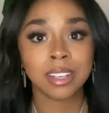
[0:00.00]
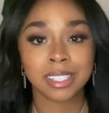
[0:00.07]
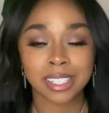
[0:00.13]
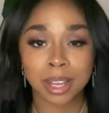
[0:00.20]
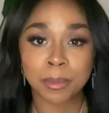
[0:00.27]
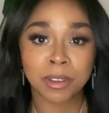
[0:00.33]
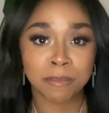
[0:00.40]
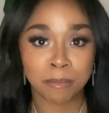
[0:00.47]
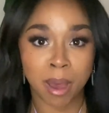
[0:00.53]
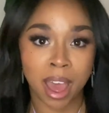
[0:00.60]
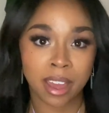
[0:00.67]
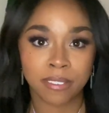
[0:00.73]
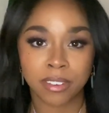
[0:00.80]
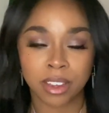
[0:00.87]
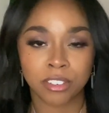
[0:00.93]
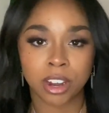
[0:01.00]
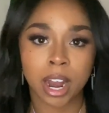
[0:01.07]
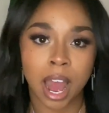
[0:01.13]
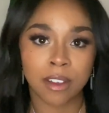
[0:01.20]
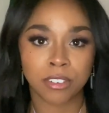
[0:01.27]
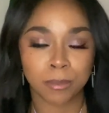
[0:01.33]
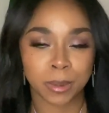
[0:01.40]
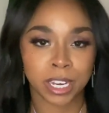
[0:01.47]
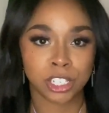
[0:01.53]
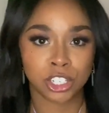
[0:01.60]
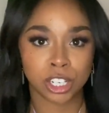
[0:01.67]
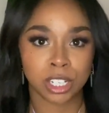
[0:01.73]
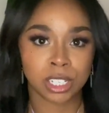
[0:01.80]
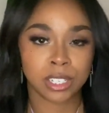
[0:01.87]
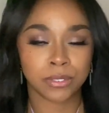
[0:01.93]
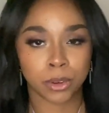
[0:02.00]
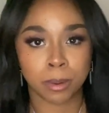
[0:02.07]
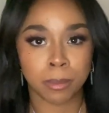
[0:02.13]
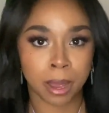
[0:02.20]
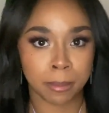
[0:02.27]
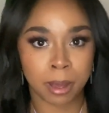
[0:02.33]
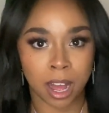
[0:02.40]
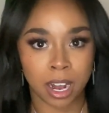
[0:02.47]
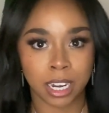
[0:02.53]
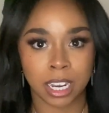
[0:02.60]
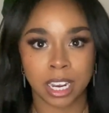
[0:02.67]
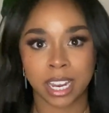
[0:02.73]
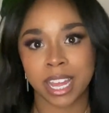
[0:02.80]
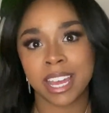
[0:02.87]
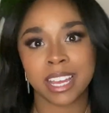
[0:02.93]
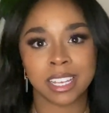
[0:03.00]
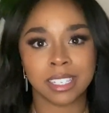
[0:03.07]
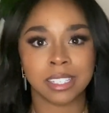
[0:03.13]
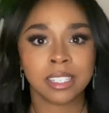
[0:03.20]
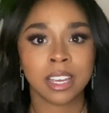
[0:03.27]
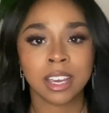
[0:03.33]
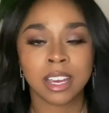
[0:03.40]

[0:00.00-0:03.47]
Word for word: Some of my favorite affirmations for my body is